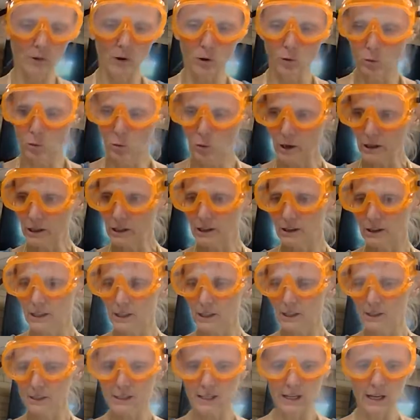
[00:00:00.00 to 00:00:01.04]
one of the
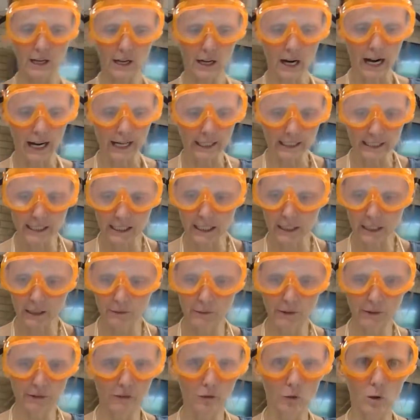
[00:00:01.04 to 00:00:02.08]
things that I did
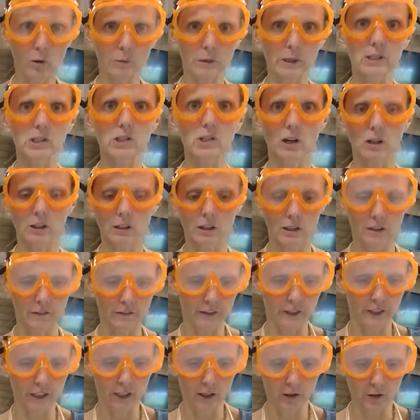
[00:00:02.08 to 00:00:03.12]
before we started the
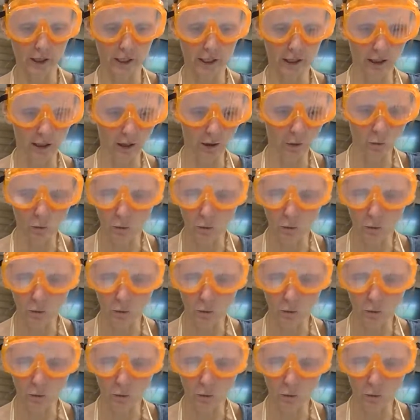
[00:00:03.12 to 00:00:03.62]
video here